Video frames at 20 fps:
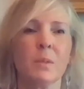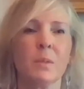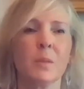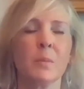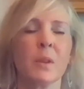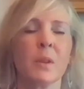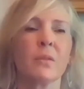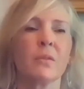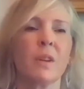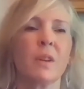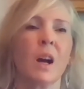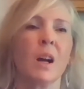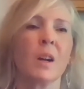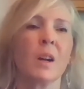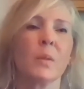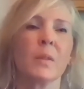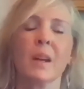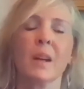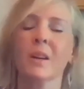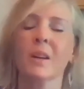Plymouth Rock
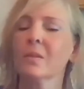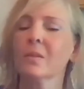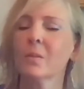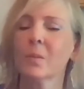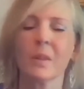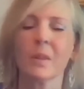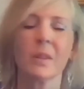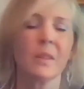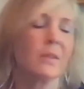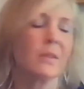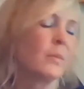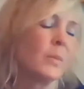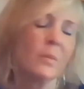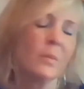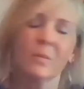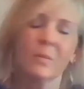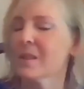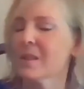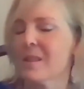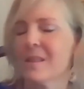without
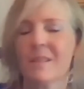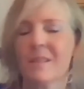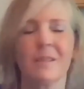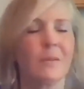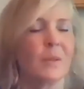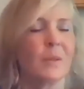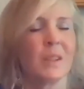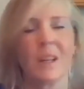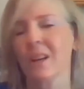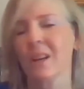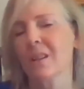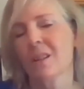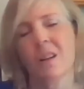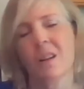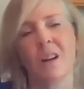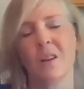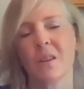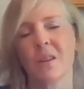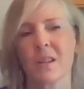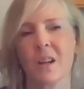at
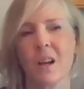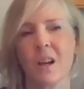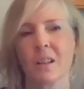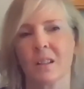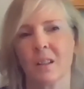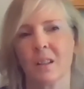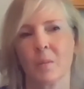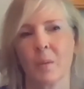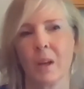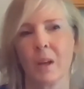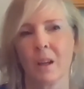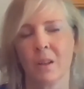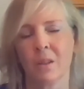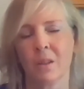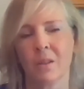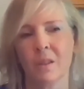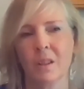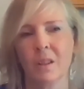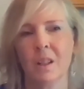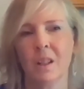all talking
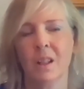about